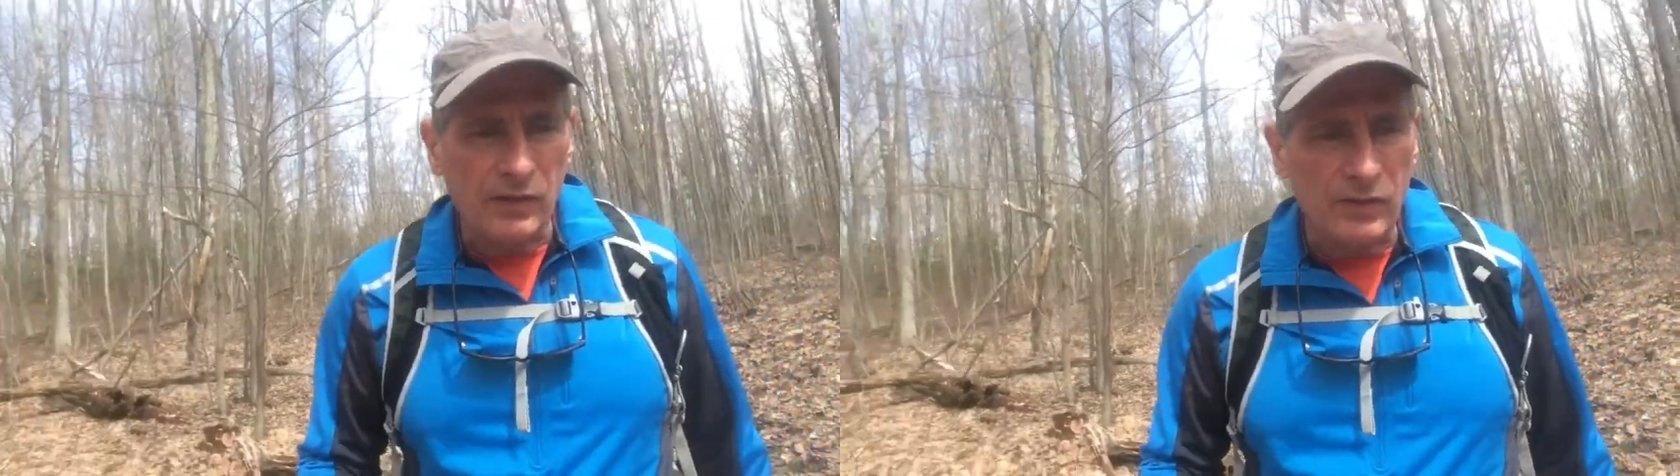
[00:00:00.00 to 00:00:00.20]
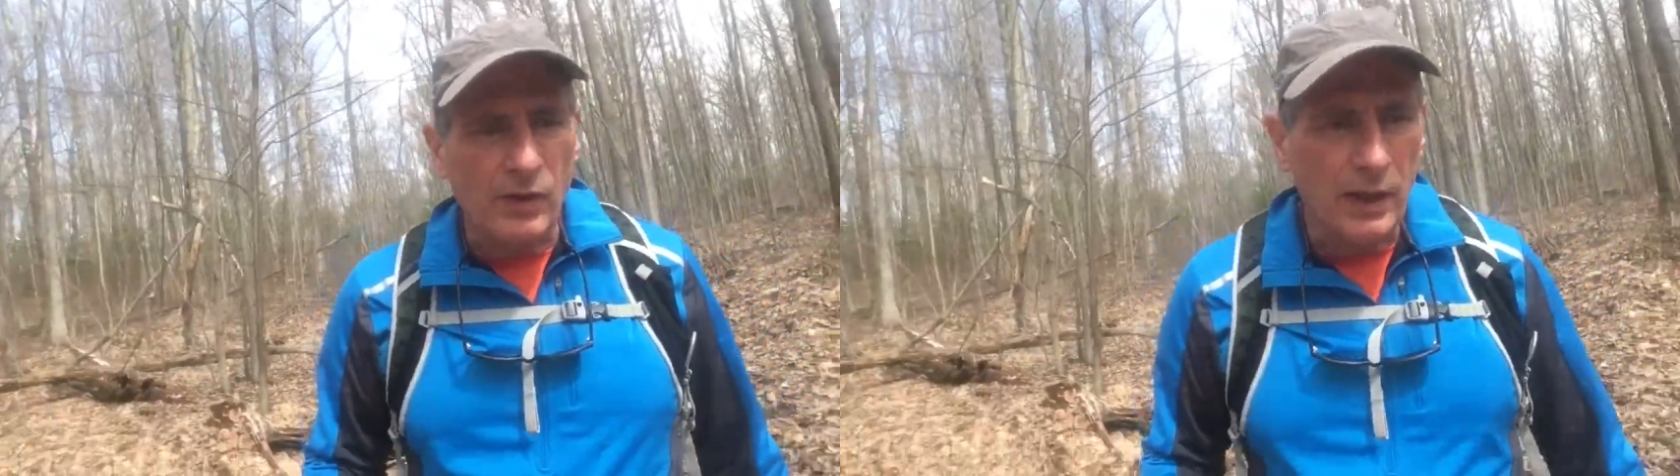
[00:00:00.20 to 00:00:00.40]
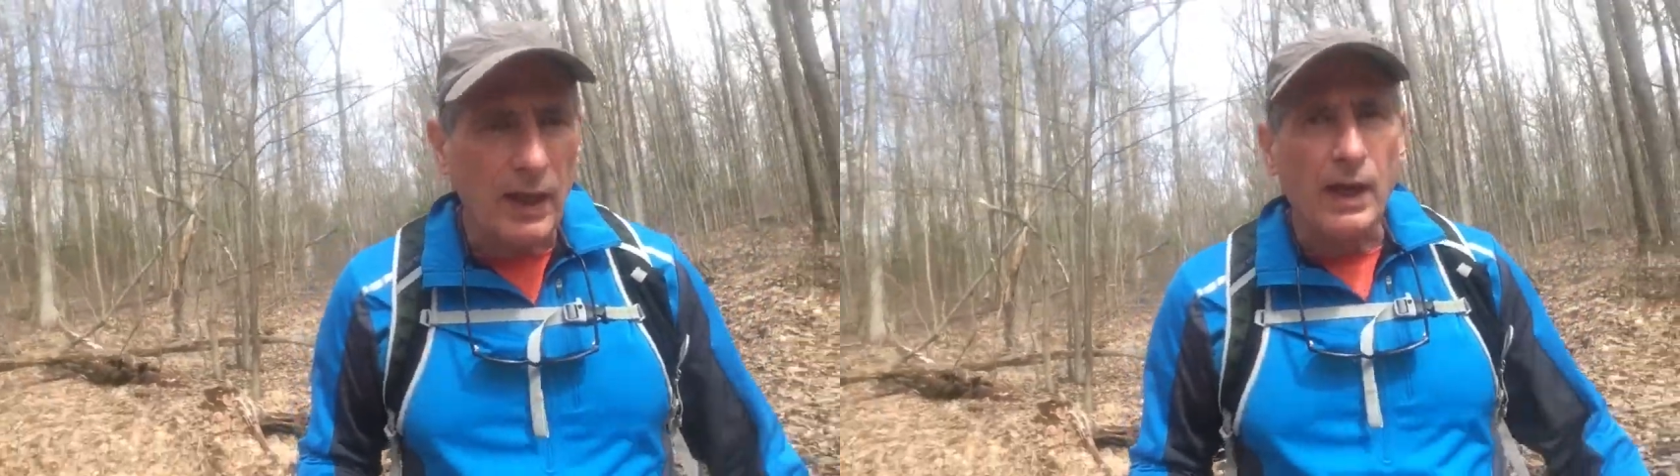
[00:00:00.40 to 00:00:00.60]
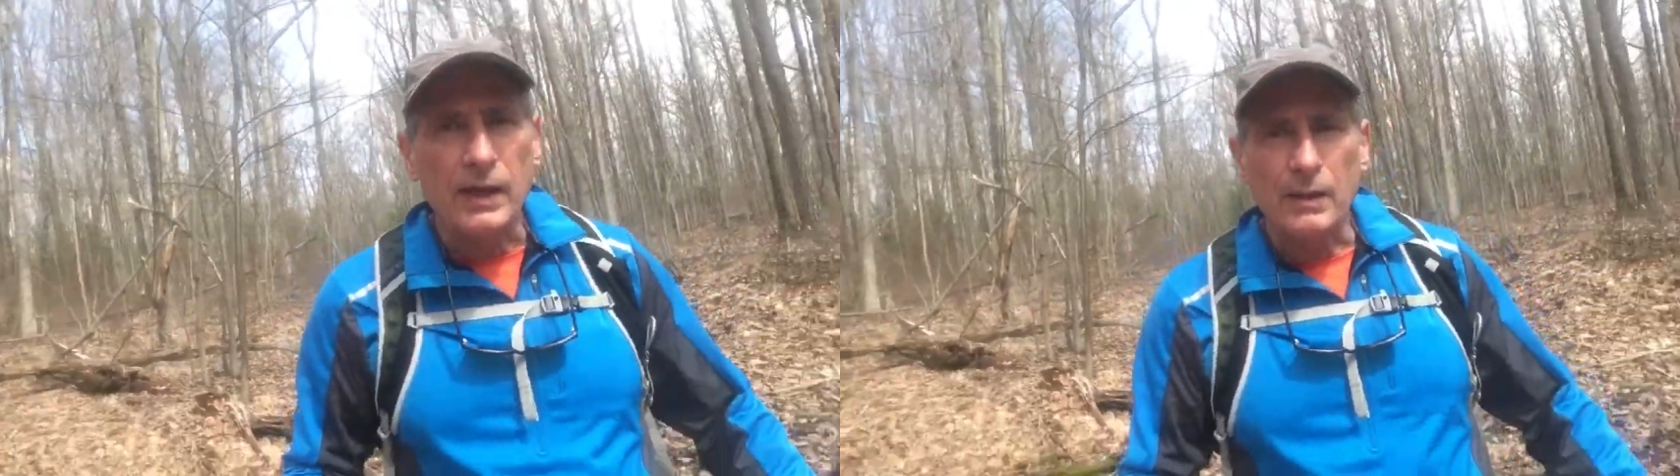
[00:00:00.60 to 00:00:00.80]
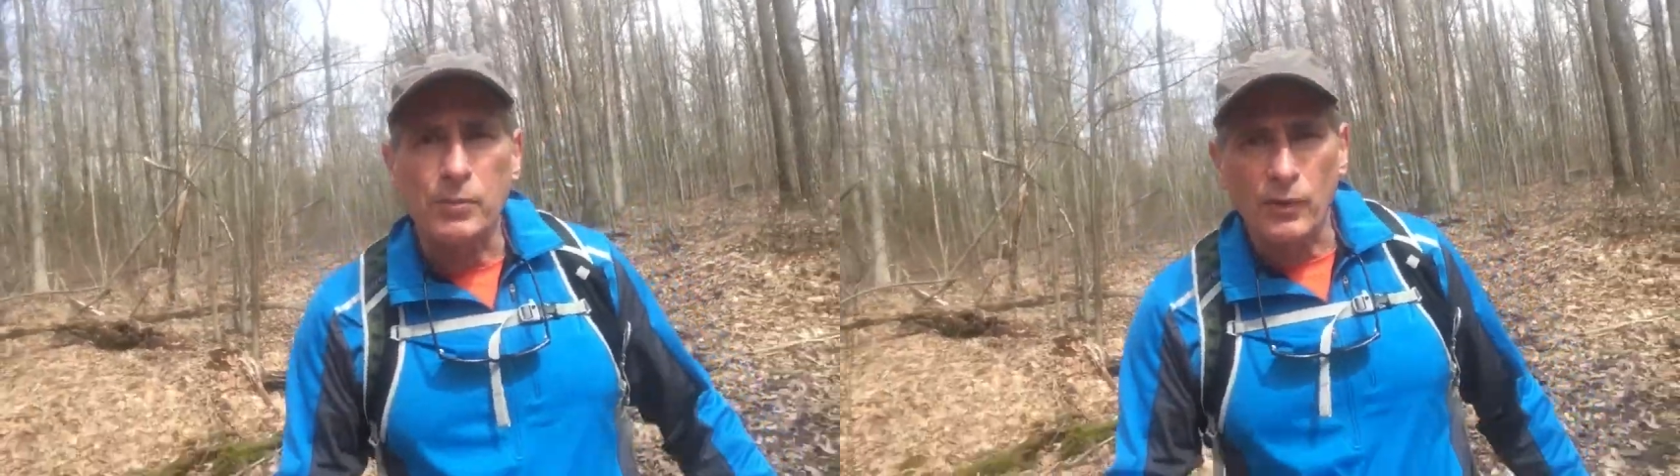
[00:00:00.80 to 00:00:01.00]
is starting
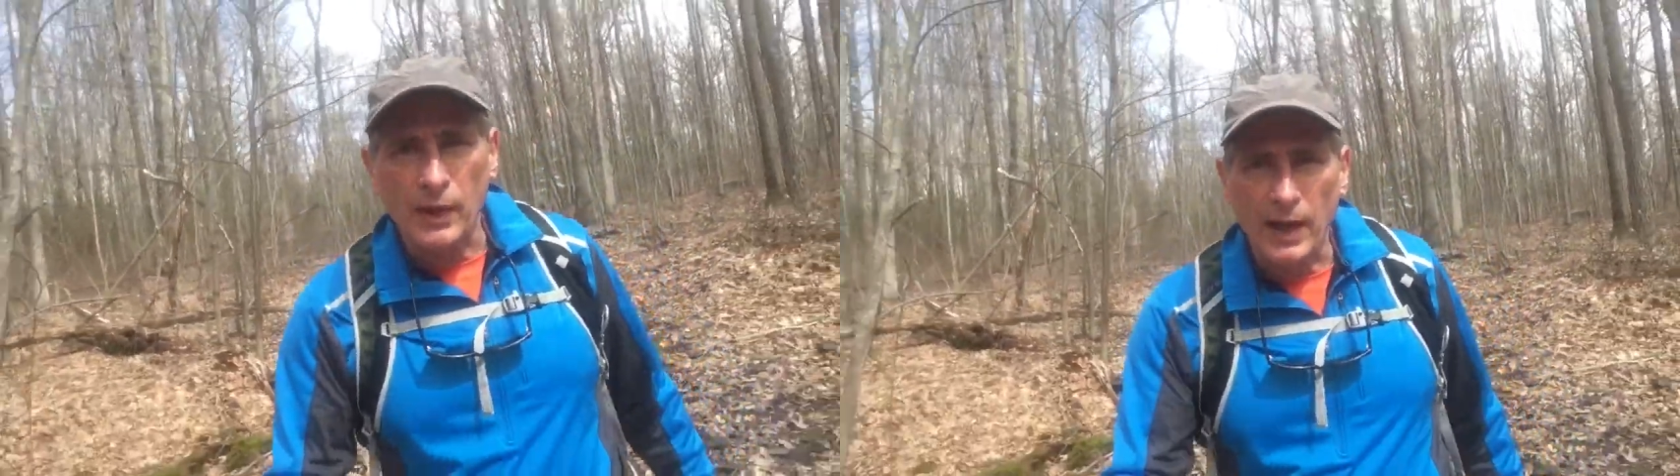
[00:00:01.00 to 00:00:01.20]
on April the